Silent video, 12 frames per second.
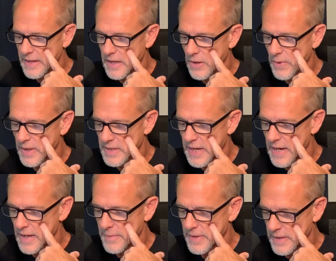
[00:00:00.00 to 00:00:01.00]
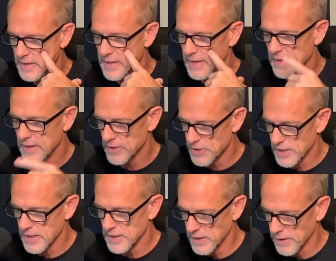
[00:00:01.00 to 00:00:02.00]
you know, what Solomon is telling his
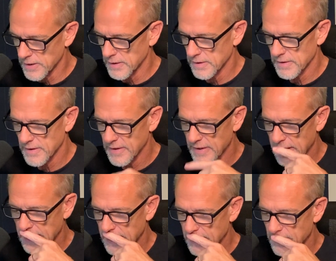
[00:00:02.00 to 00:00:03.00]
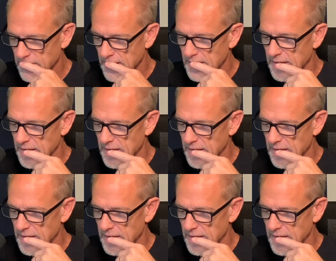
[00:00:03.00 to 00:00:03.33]
son here um,